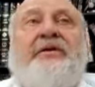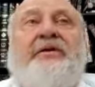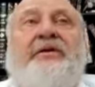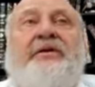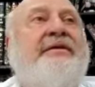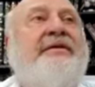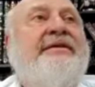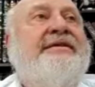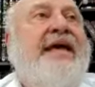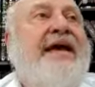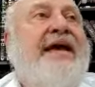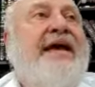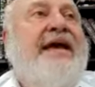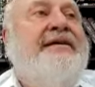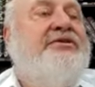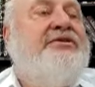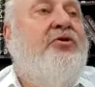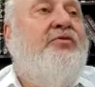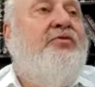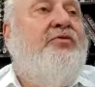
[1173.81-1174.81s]
in this case,
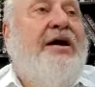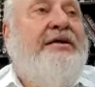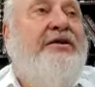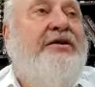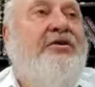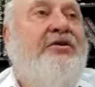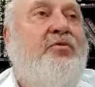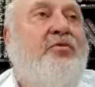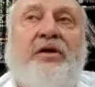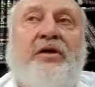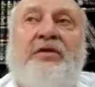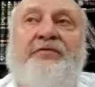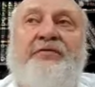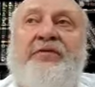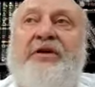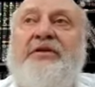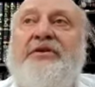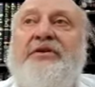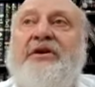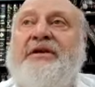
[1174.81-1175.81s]
there's no right to you to walk in the
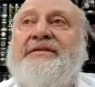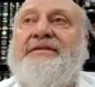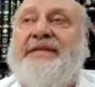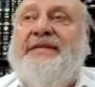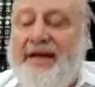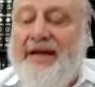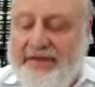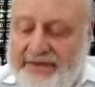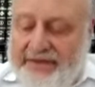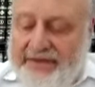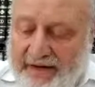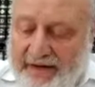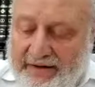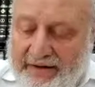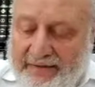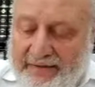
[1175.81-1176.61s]
field. You can stand outside.